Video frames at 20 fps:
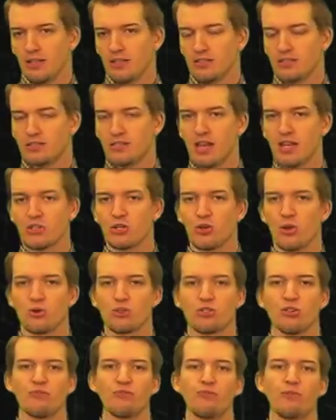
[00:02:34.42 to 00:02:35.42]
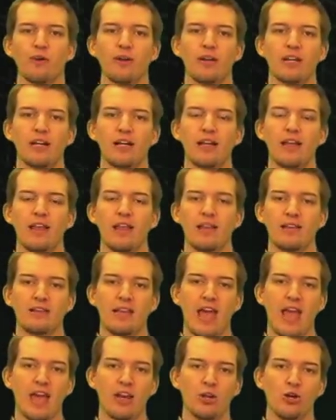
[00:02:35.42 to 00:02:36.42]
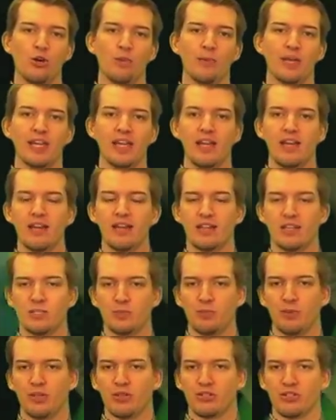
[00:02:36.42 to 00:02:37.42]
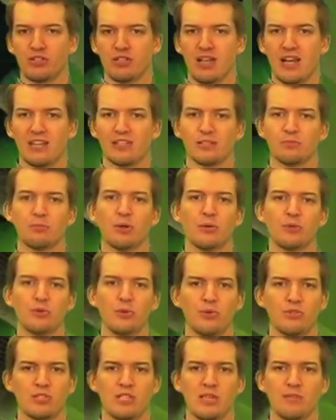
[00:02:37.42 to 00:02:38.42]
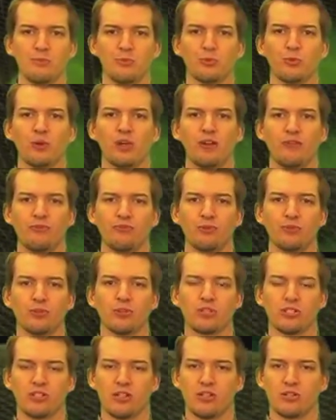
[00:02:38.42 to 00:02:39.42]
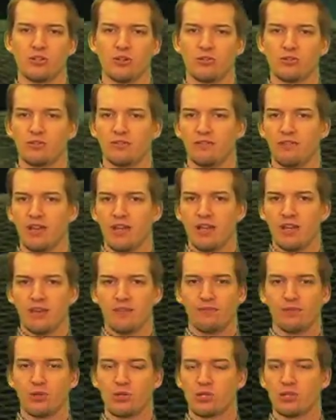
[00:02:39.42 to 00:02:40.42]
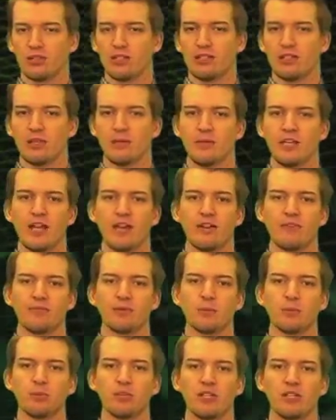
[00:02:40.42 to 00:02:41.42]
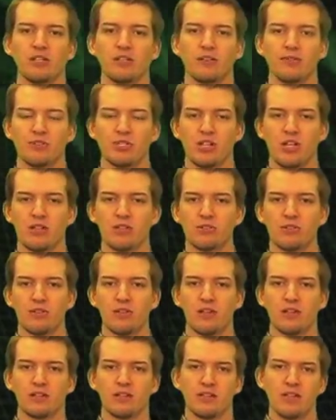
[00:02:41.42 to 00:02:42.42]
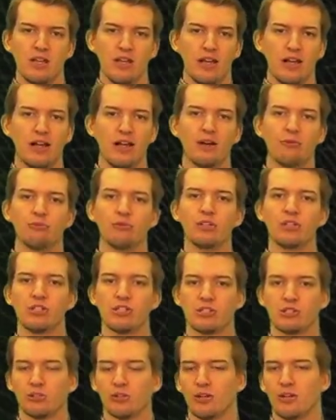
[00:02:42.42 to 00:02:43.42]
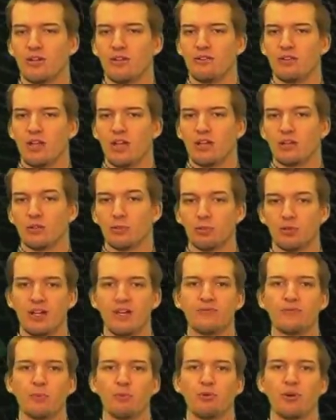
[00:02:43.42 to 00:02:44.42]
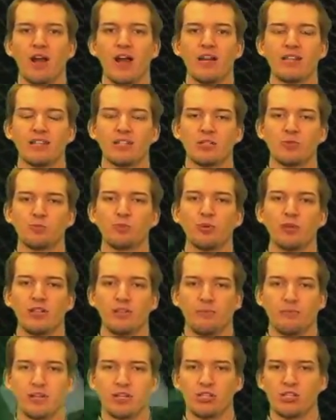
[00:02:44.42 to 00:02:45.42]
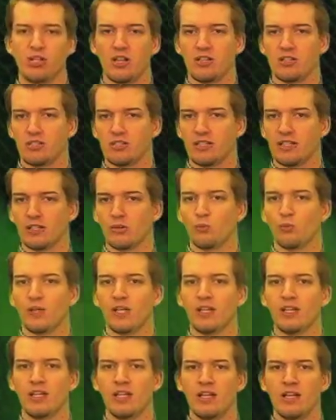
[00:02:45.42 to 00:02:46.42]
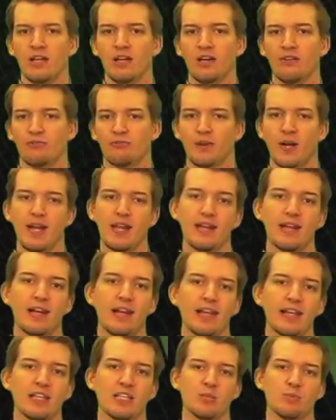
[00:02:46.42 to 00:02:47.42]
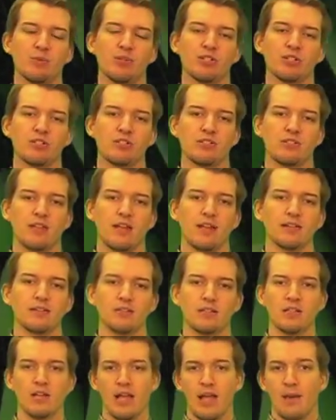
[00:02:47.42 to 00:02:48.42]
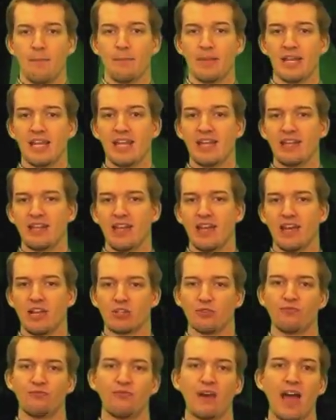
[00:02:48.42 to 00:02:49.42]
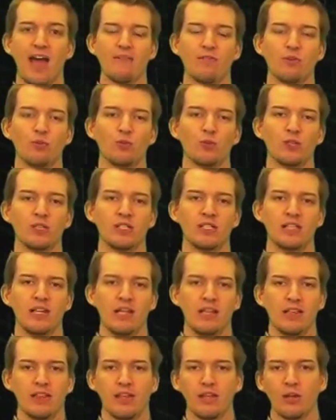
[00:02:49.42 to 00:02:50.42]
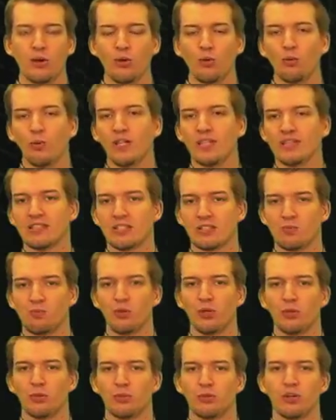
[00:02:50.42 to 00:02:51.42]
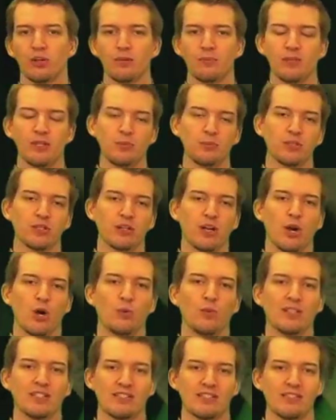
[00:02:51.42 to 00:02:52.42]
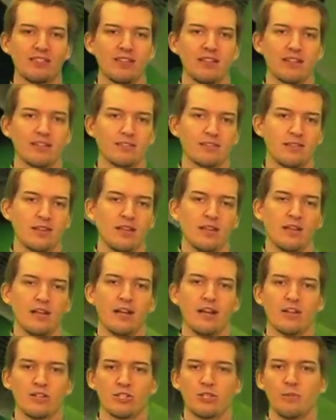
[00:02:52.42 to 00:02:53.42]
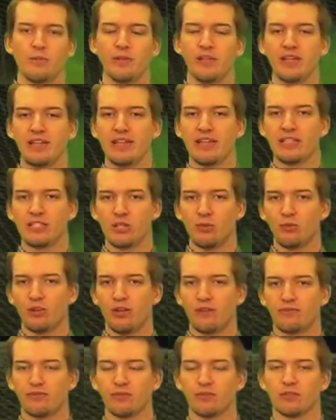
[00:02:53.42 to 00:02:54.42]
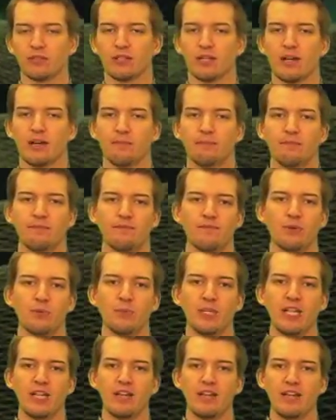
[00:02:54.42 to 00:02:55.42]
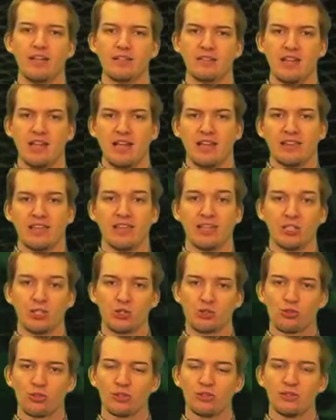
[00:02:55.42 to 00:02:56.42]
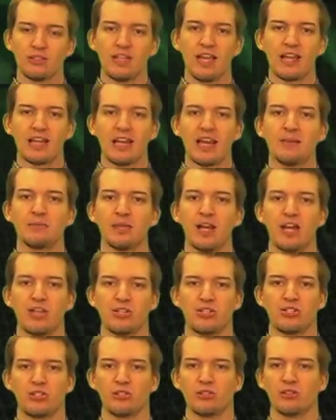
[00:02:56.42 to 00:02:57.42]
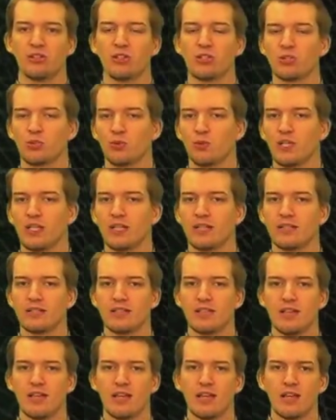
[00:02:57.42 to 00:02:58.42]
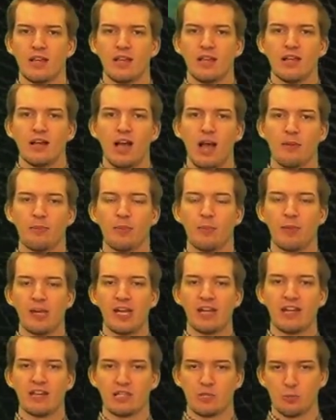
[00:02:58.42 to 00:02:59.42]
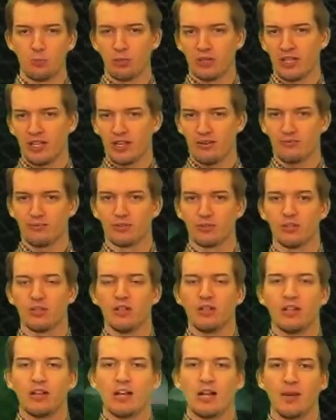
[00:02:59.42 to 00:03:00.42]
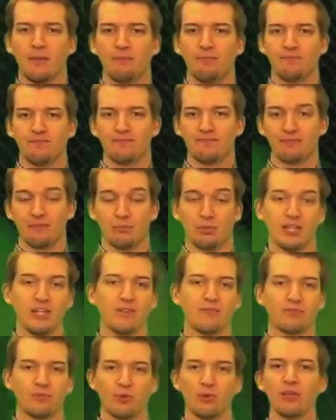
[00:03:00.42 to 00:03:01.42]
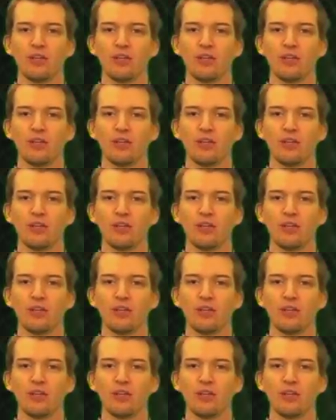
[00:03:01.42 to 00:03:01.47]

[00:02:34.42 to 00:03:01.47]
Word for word: St. Joseph uh, at home again against Pierson Taylor. Both those teams one and four. St. Joseph virtually eliminated from the playoff chase, so they're uh, really just looking. They're playing for pride at this point. A big chance to get a win uh, Friday night against Pierson Taylor. Menendez five and one. They go to winless Middleburg. Middleburg zero oh and six. Uh, should be an easy win for uh, for Menendez. They did struggle in that game last year, lost 20 to 10. Uh, but Menendez playing for uh, playing for